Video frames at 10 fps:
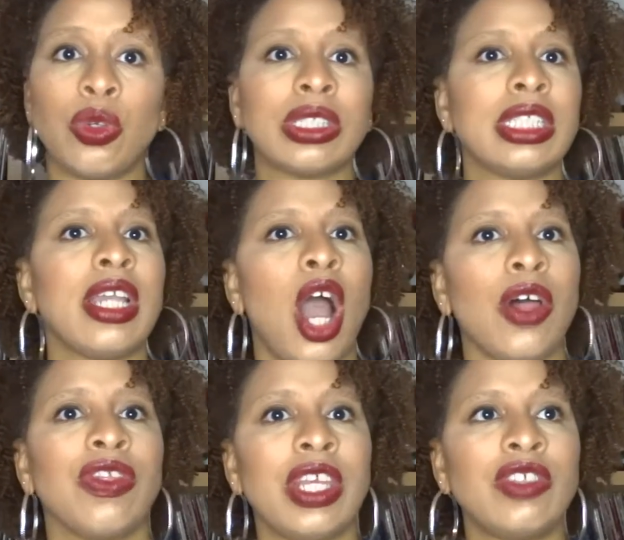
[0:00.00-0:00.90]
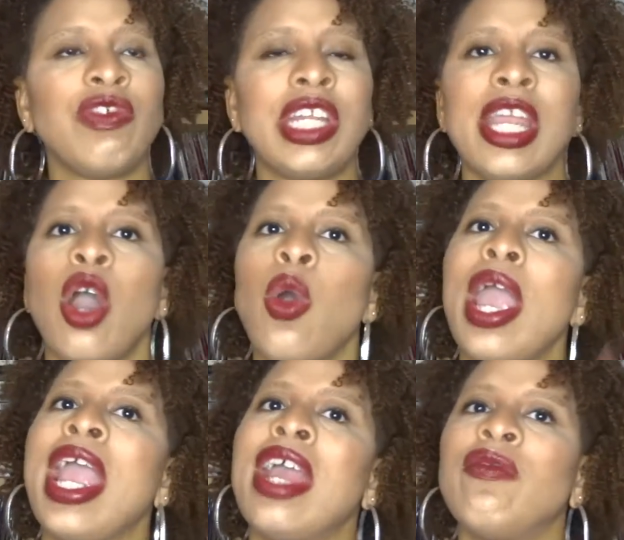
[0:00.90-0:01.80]
can see this video
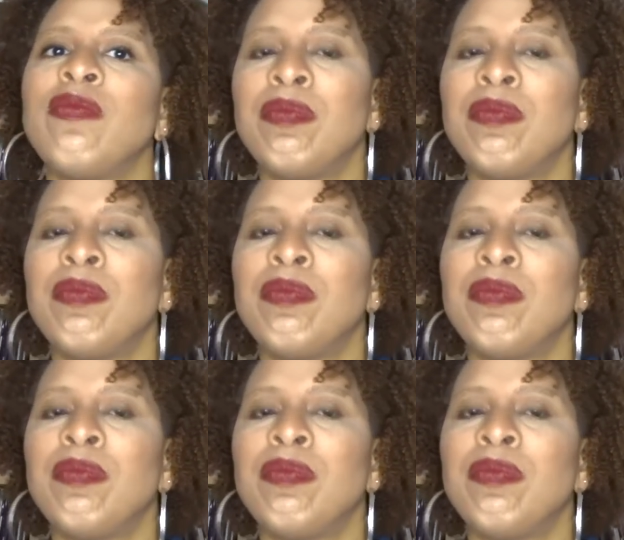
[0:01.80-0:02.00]
and